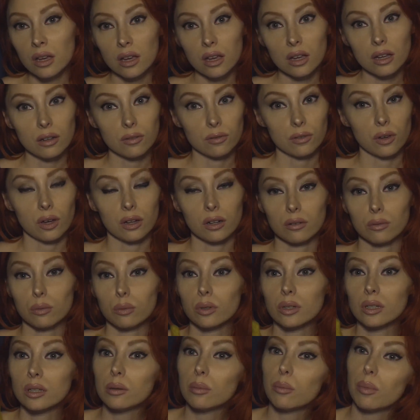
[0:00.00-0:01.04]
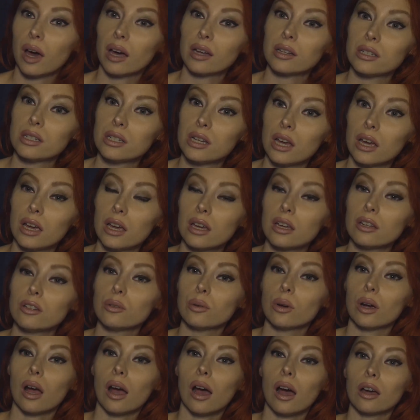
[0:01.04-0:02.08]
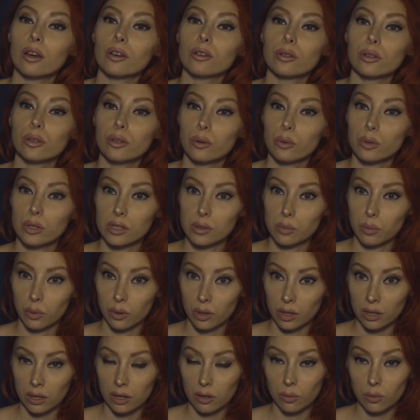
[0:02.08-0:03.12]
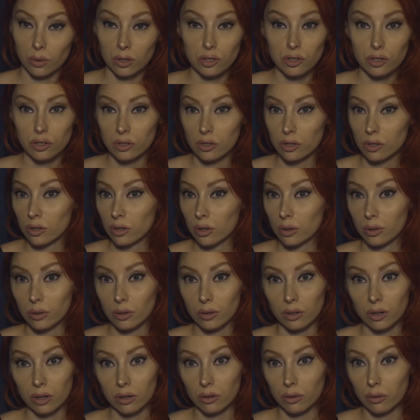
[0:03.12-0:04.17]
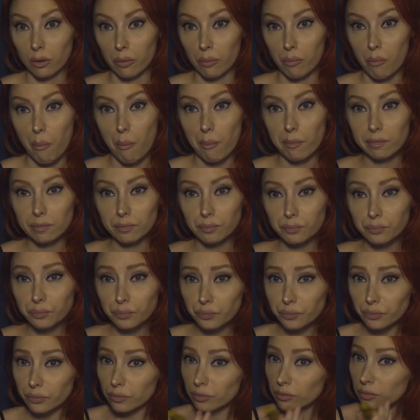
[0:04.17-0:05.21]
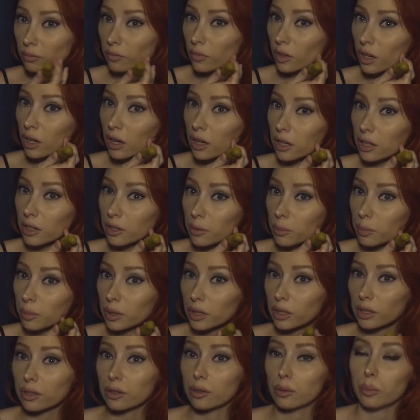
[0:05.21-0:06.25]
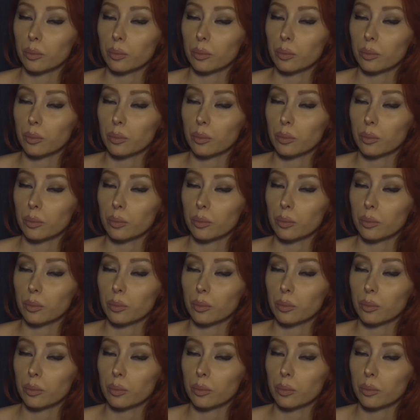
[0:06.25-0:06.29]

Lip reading: And if you had a really bad day and you were at your lowest point, I want you to know you're not alone. I had a pretty low